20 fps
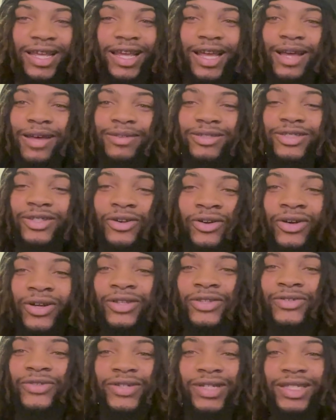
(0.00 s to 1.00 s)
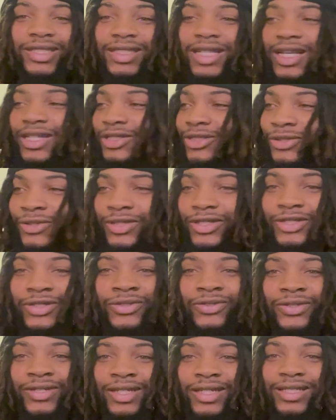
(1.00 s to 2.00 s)
How tall you is, how short
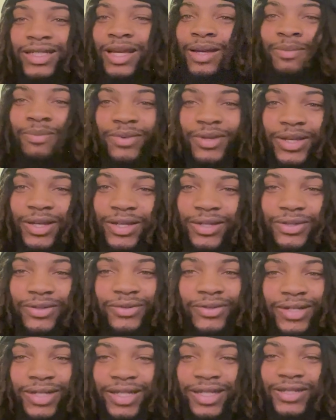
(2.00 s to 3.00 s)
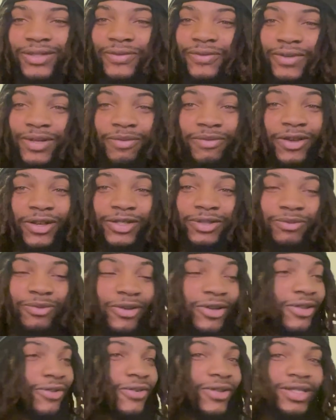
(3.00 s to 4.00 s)
you is, how big you is, you feel me? How
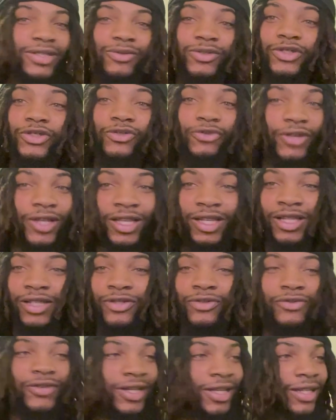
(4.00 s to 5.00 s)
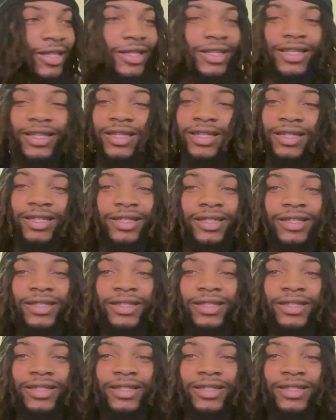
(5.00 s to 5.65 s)
small you is. Once you in it, you in it, nigga.